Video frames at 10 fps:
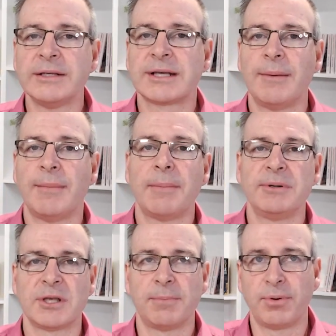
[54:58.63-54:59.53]
come up
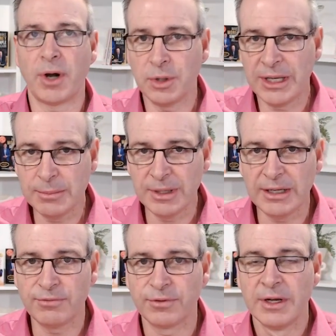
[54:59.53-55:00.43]
as a
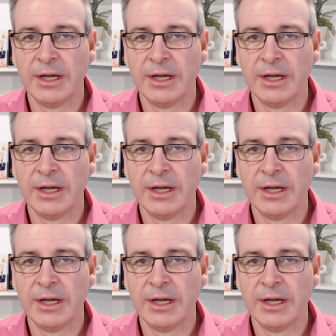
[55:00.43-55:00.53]
prohibitive